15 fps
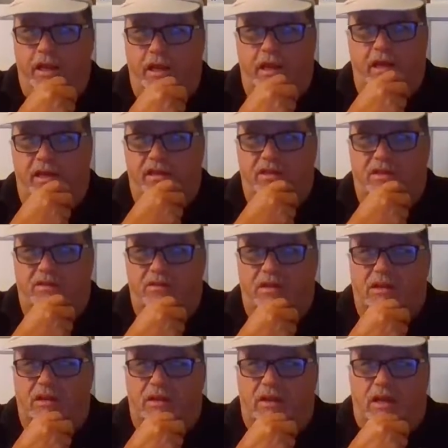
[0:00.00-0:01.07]
and
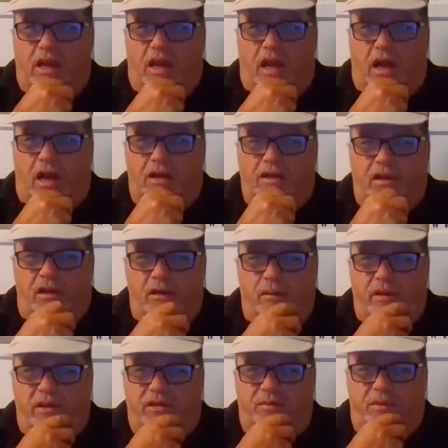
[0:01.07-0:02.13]
I don't know
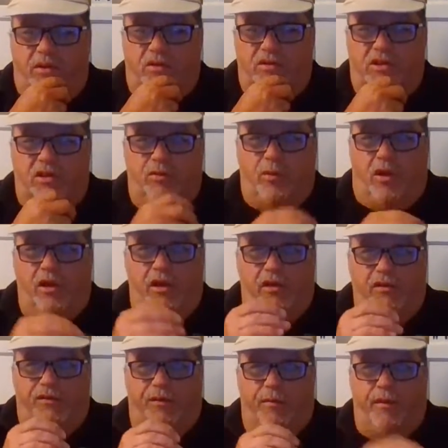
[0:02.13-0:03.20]
if it's because it's what I
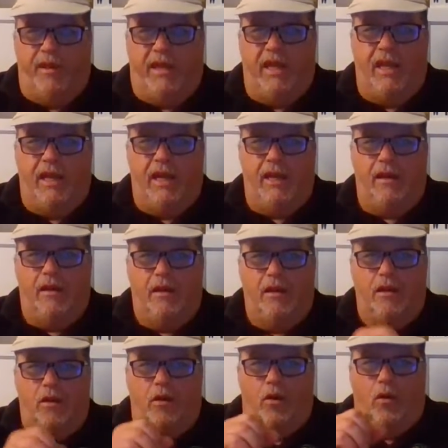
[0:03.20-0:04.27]
use from the beginning
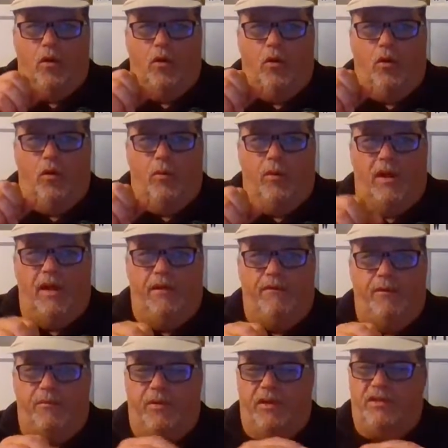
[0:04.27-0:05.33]
or
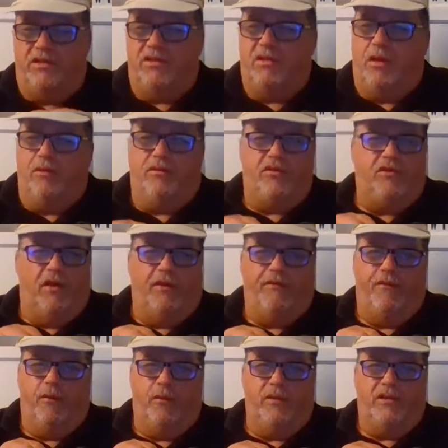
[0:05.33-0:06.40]
whatever, but it's so
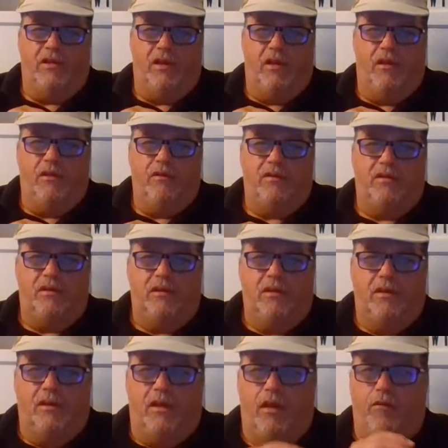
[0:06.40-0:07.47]
straightforward to use.
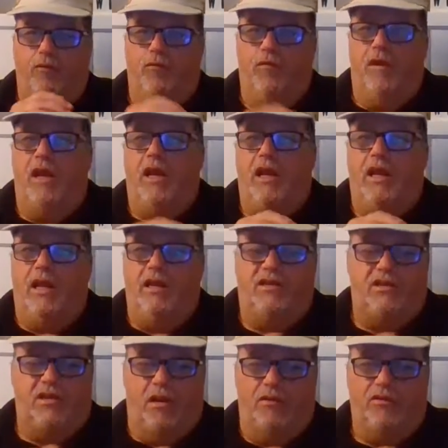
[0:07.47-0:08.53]
It really is so